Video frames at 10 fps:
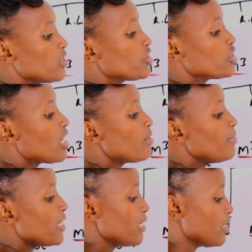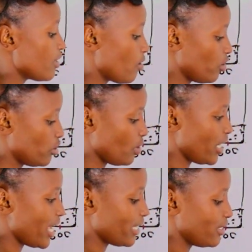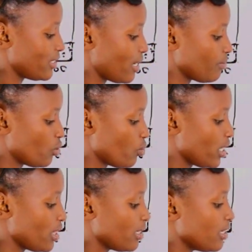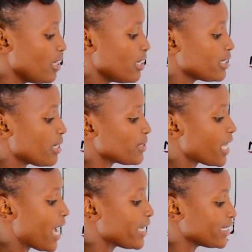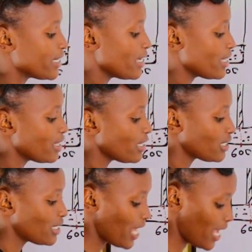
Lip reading: it shall be also length times width times height. This